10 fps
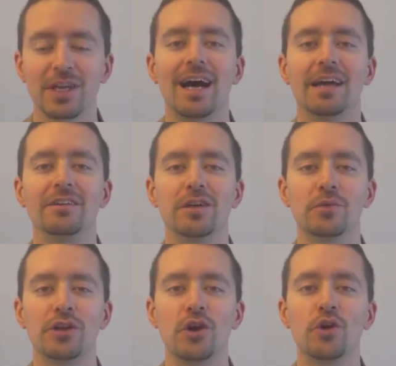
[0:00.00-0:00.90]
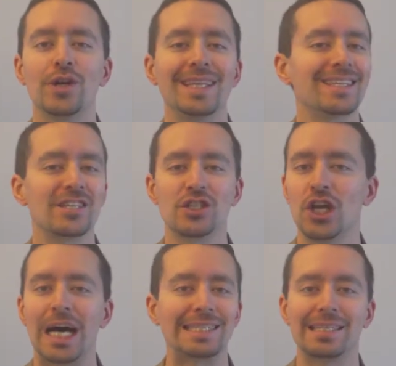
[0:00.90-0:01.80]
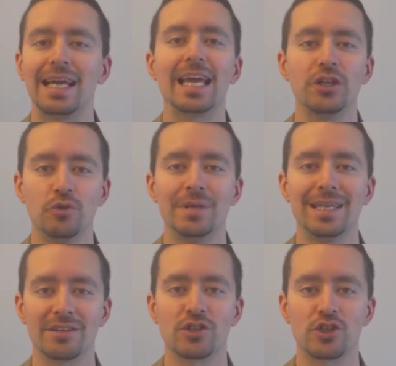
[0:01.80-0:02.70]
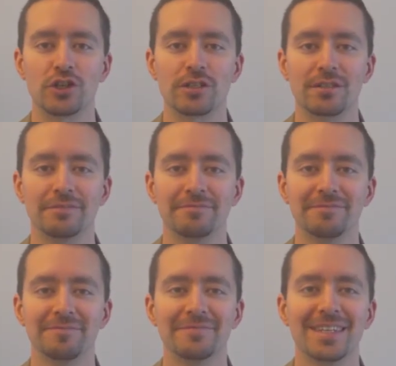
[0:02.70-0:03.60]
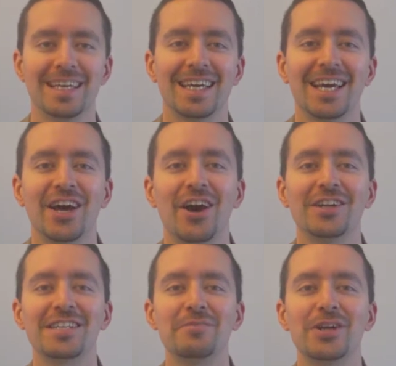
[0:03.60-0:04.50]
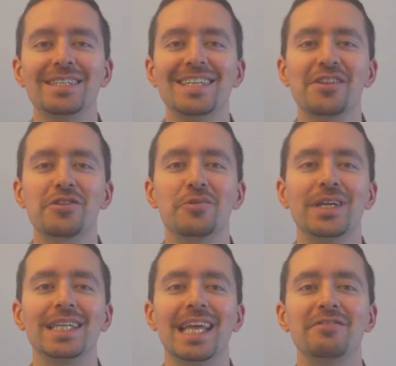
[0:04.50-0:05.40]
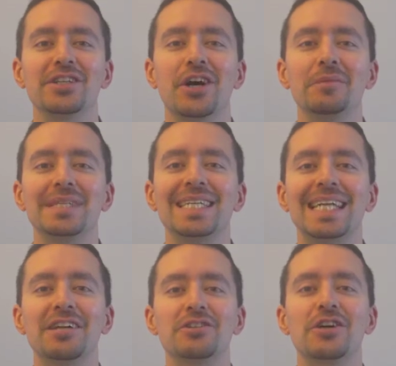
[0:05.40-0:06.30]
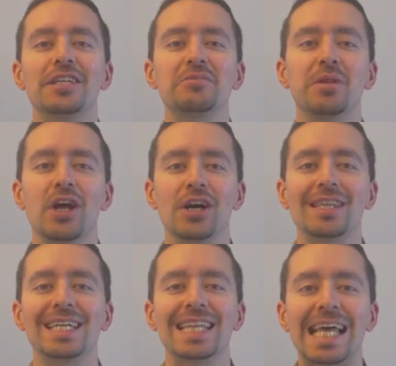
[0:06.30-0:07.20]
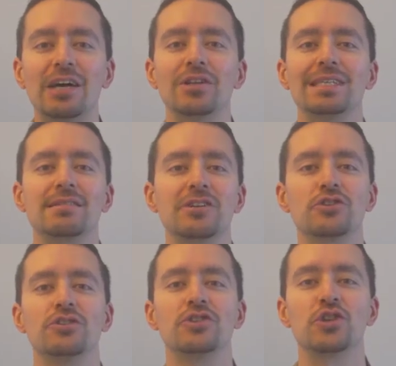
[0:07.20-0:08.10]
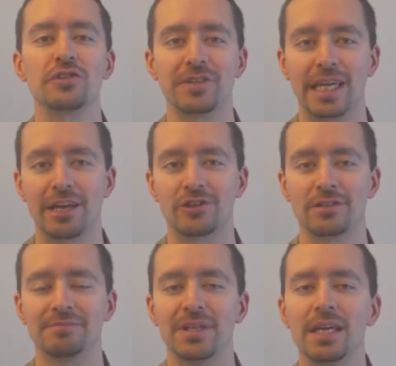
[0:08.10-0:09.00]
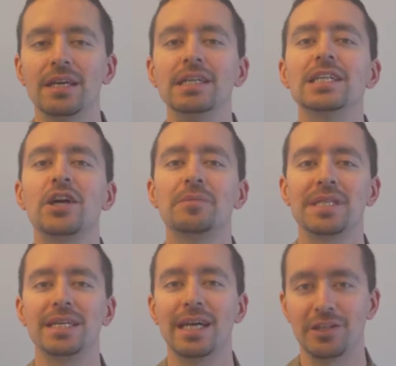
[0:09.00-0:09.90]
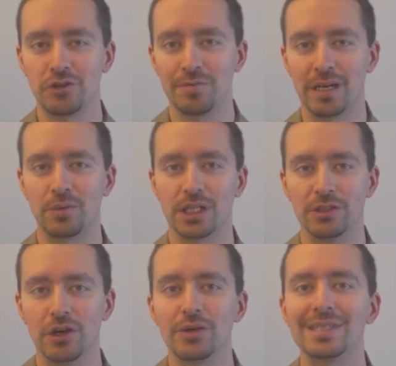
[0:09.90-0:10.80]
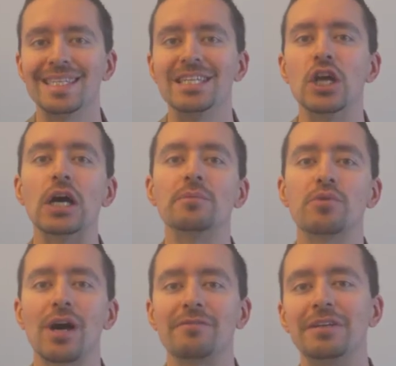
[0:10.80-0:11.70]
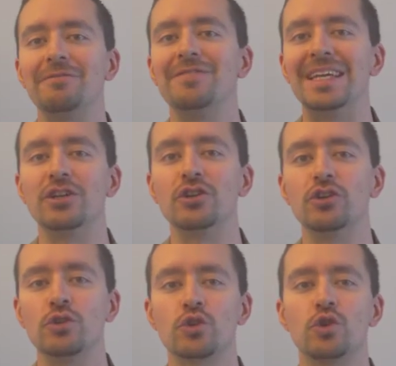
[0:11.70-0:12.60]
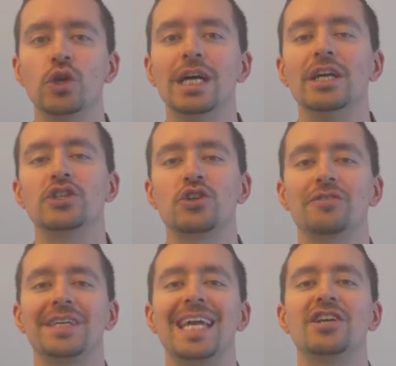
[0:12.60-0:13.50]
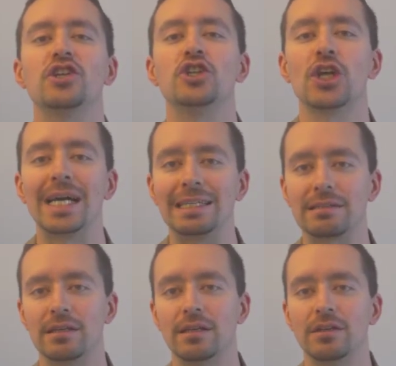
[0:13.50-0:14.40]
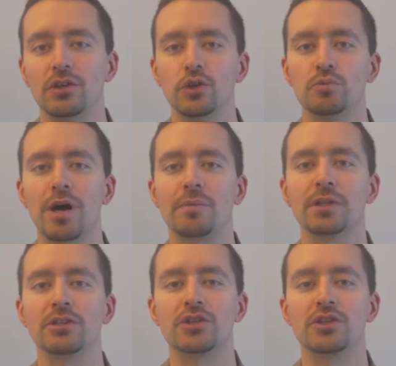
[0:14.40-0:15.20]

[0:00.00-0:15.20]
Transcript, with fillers: Hi there, I'm Ron Hogue, and this is not a UPS shirt. On December 18, 2011, CompTIA announced on its blog the Cloud Essentials certification. CompTIA, as you may well know, is the nonprofit vendor-neutral certification giant whose popular